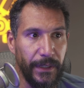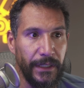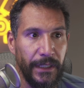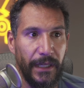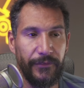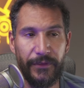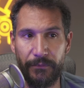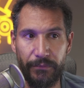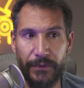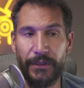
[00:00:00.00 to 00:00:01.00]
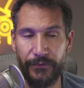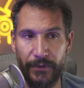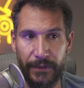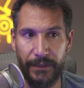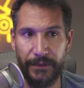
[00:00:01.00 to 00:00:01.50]
But if the real
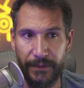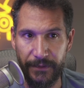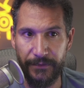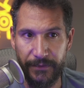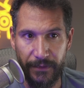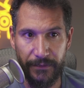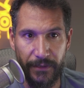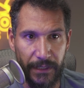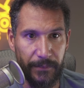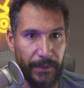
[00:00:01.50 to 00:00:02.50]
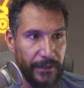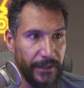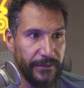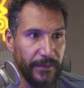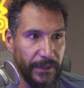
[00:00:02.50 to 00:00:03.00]
joy that he's talking about,
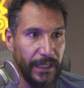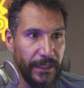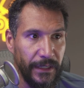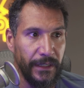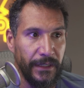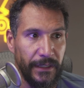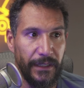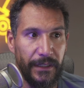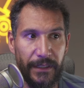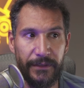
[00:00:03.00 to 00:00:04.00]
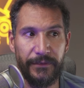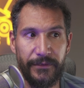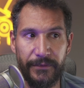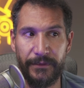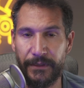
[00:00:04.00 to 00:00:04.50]
it's something that
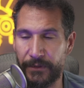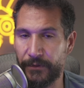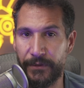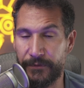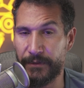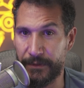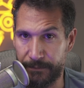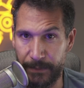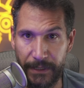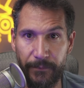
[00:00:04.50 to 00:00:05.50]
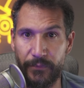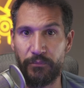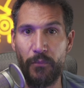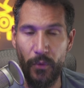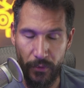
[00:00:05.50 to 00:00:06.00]
it becomes
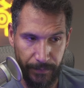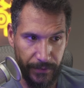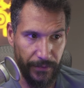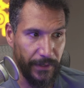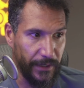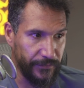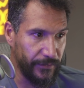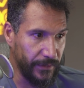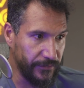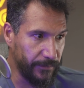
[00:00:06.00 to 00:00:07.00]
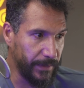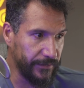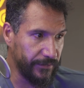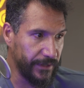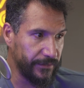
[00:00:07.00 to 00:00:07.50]
more pure as you
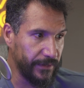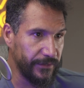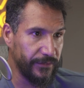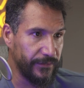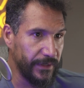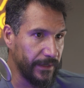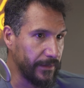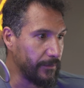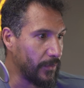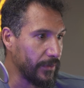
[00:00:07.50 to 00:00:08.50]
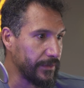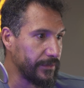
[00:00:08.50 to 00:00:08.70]
penetrate into it, as you see more into it,